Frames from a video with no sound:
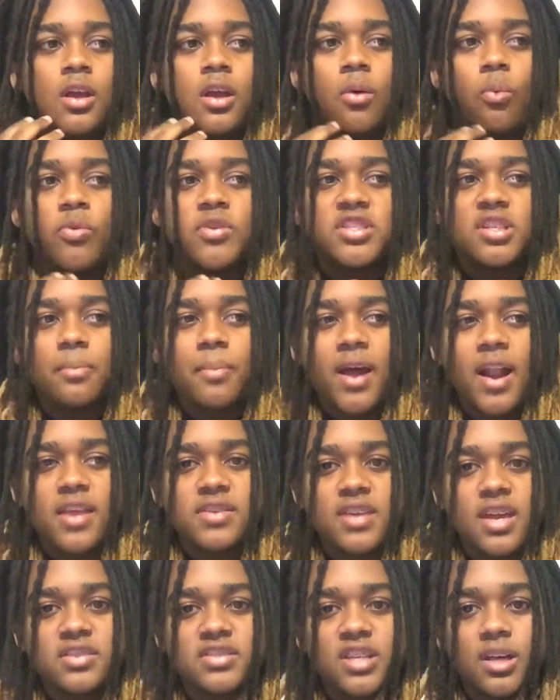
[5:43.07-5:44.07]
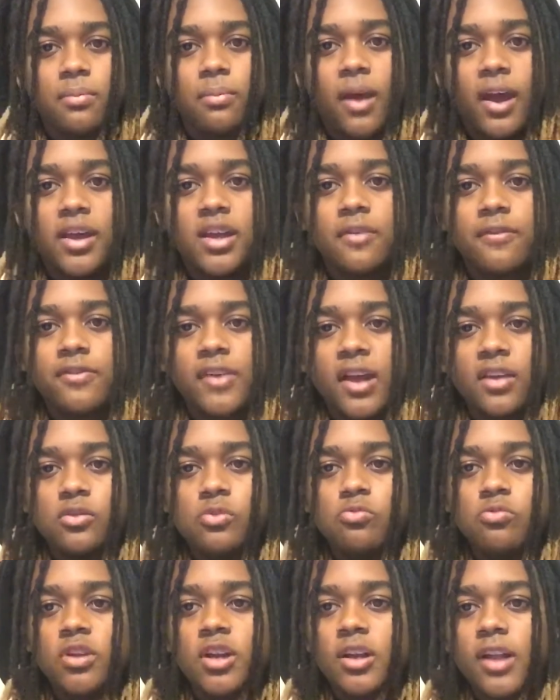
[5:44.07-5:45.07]
when somebody say something, like it feel like you
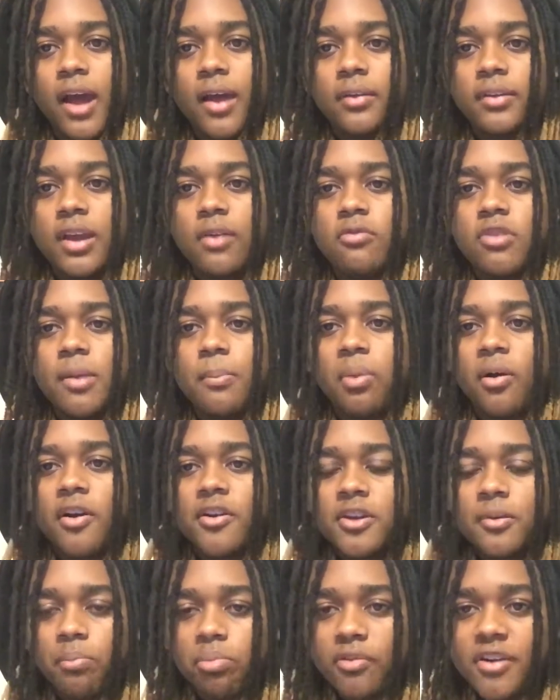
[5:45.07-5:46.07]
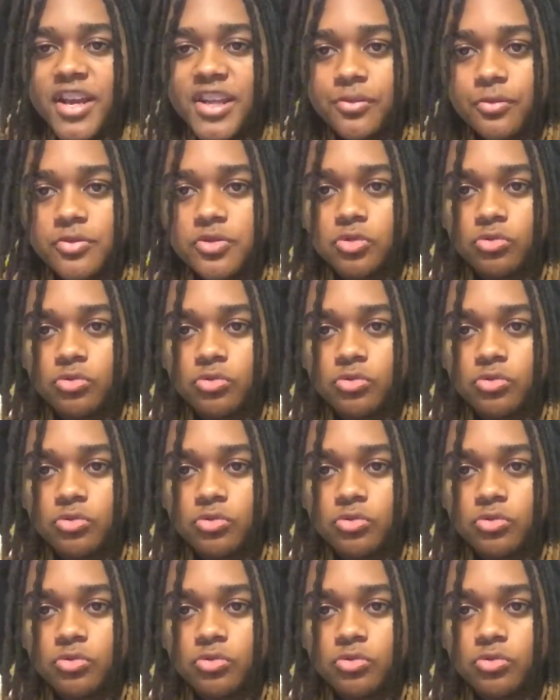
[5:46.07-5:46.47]
really like they really burned the bridge with